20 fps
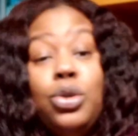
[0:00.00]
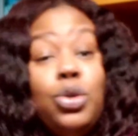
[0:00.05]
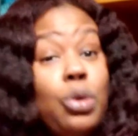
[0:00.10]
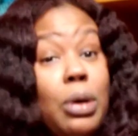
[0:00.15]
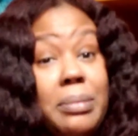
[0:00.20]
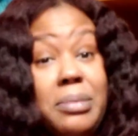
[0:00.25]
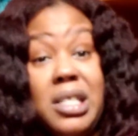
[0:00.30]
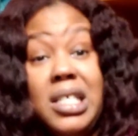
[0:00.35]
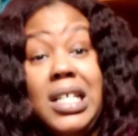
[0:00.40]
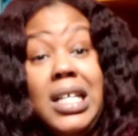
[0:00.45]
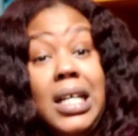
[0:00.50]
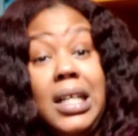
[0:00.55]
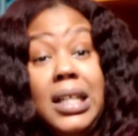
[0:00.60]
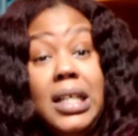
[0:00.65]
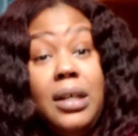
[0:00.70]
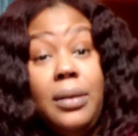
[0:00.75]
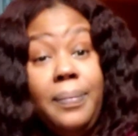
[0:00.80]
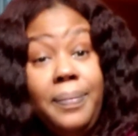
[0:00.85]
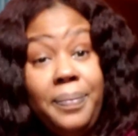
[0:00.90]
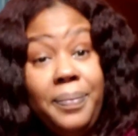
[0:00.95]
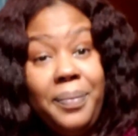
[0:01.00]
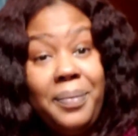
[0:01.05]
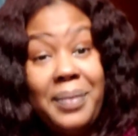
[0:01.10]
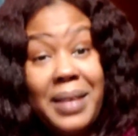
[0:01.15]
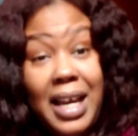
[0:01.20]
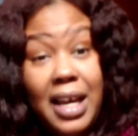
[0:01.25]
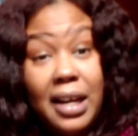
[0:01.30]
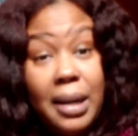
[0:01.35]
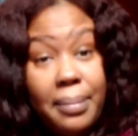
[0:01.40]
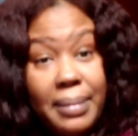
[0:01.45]
So I'm sitting there,
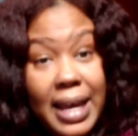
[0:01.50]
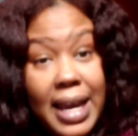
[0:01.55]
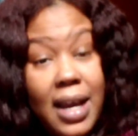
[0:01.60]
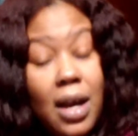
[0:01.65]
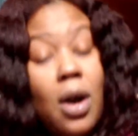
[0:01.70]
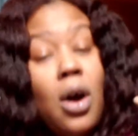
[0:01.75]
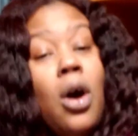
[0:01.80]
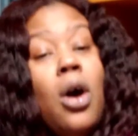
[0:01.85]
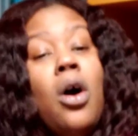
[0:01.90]
and I'm like,